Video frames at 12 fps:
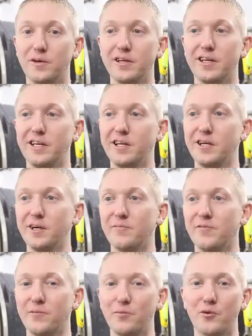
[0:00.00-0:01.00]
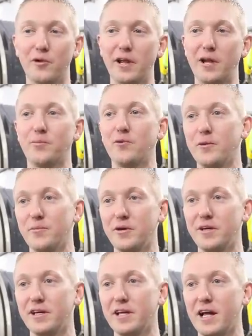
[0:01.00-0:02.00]
want to end up from point A to point
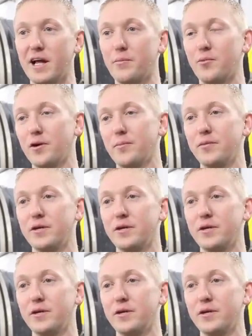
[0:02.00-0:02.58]
B and get out at point